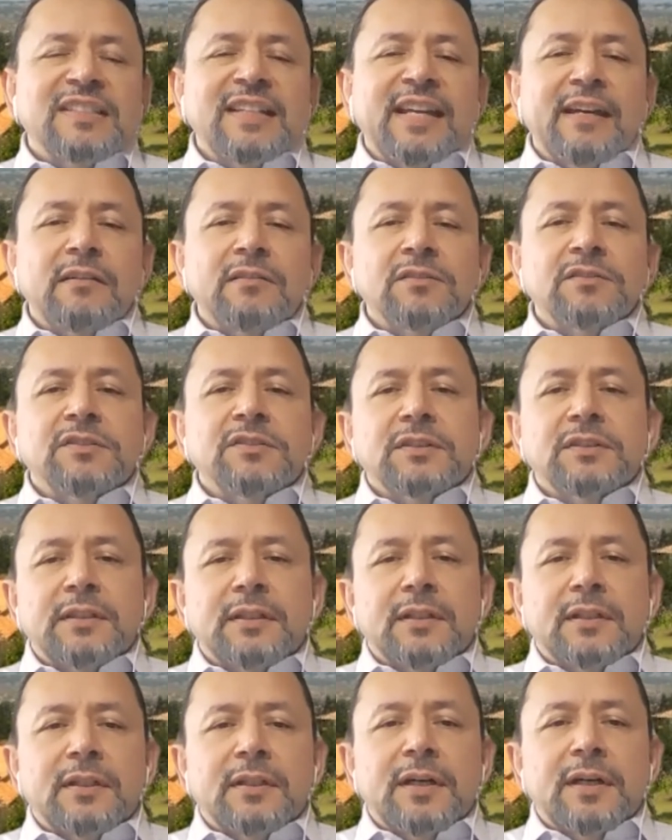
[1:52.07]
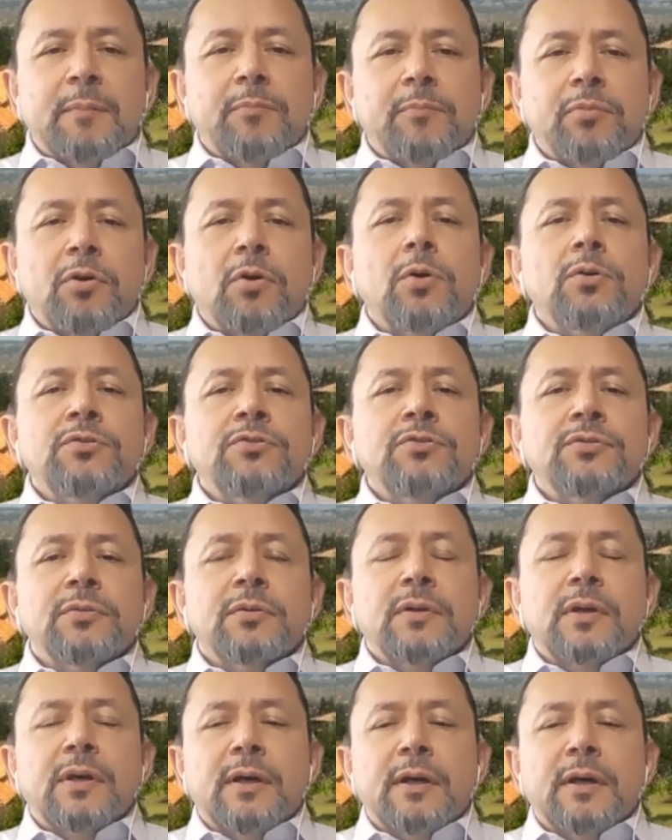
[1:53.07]
sales approach,
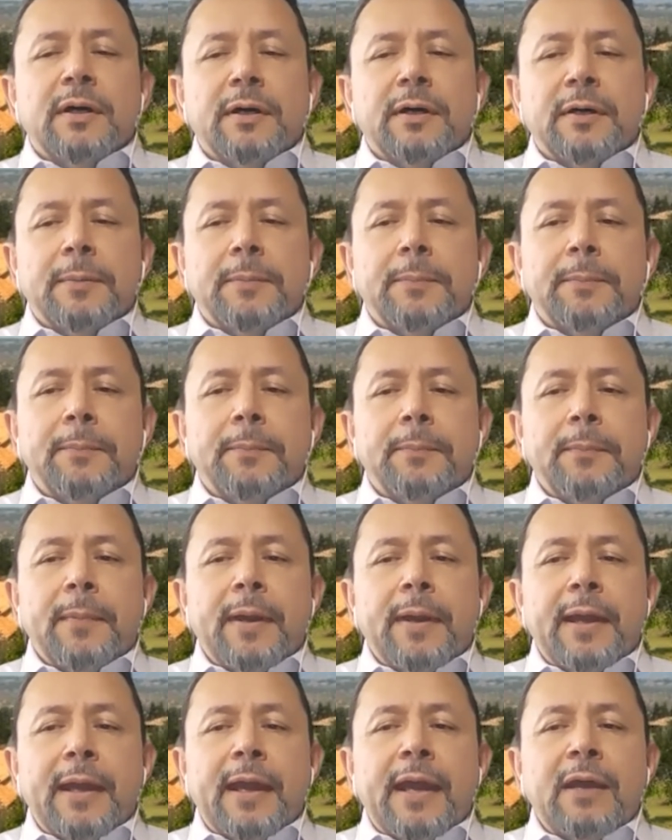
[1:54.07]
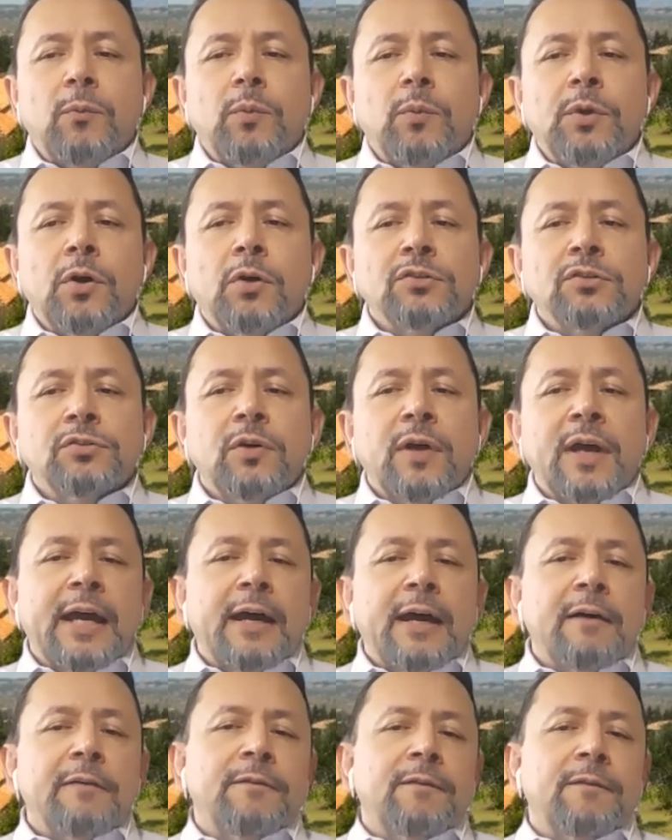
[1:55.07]
and we
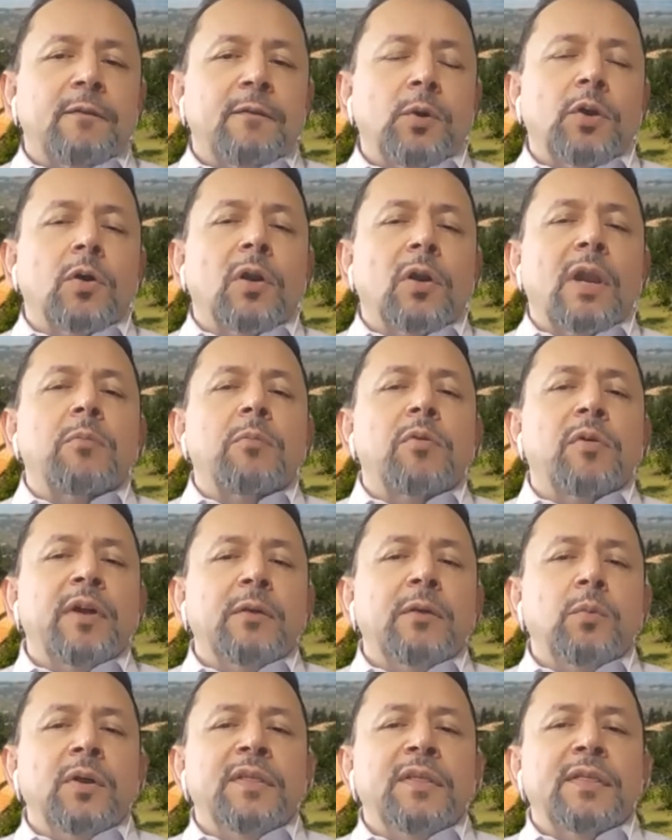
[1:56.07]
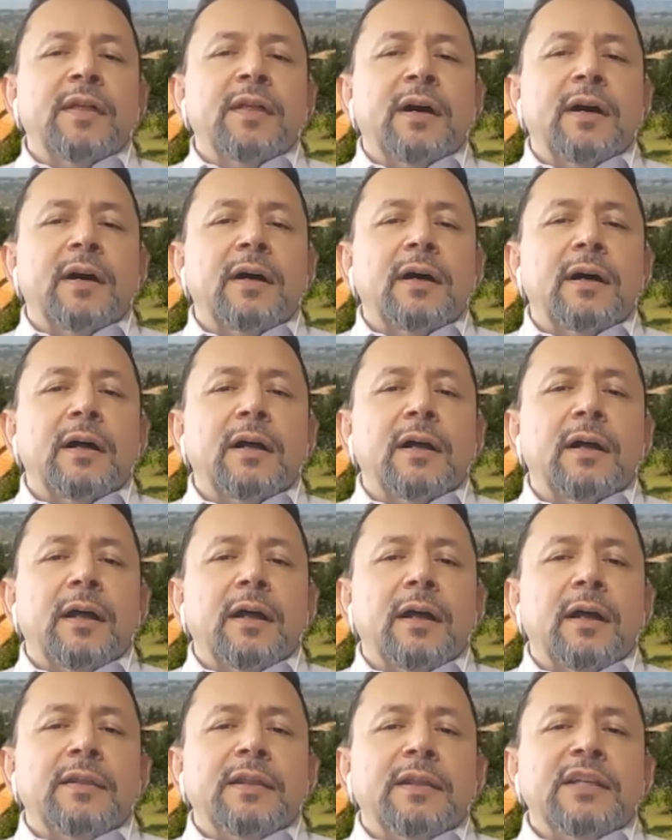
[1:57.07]
collaborate with
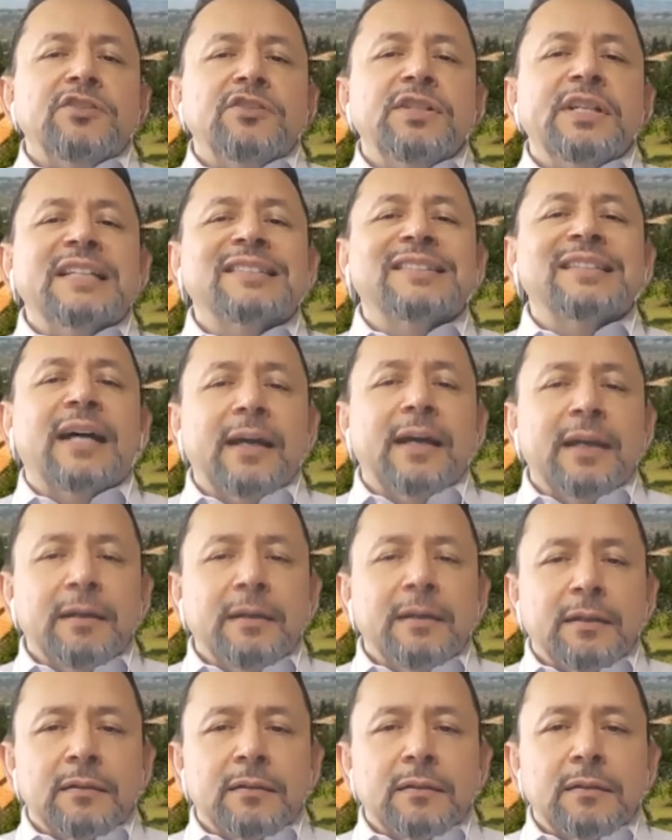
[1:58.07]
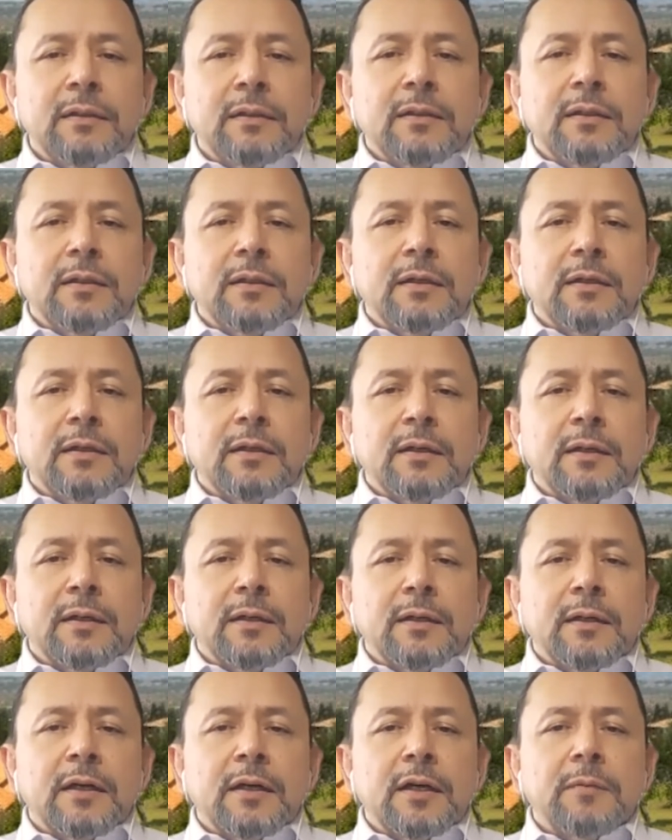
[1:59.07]
the GSI
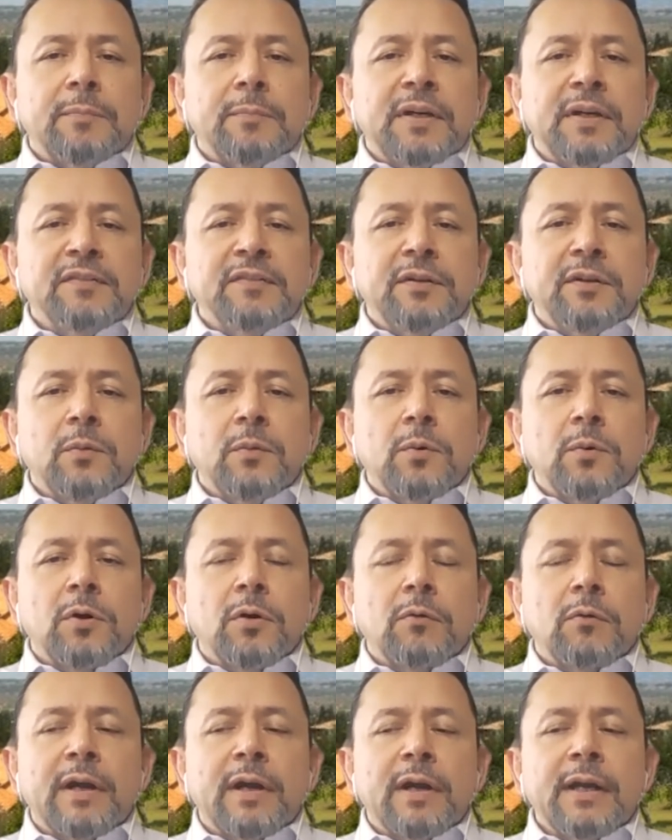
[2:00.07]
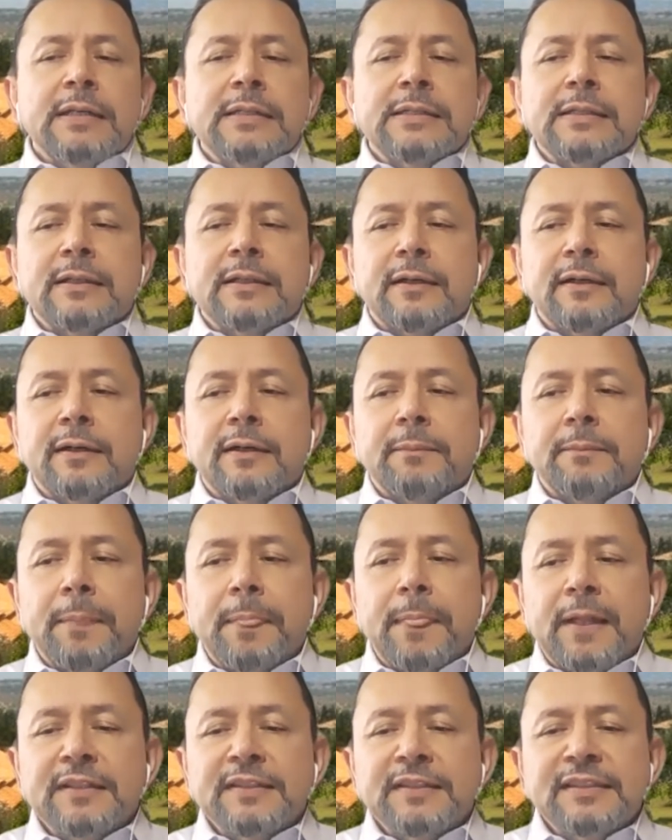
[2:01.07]
companies in the world, right?
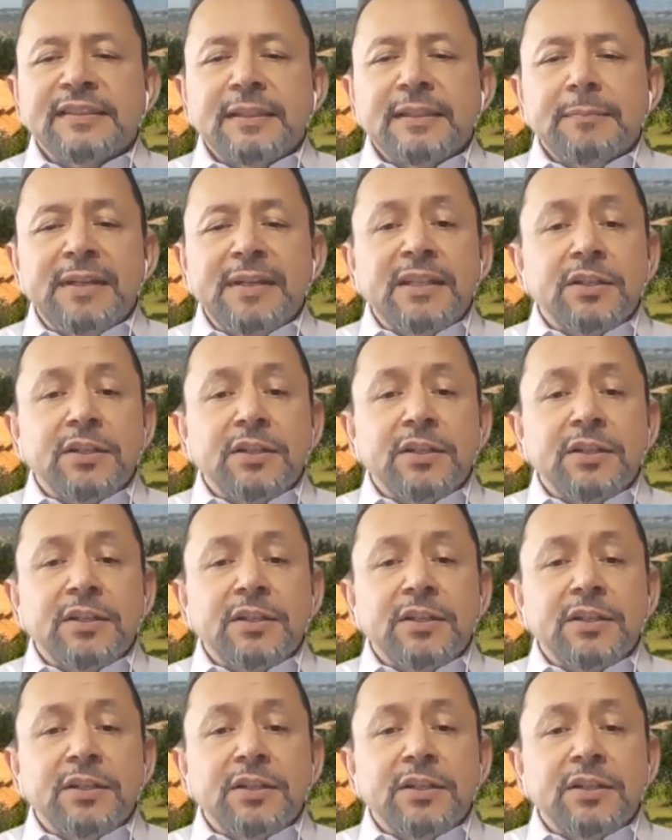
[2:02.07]
System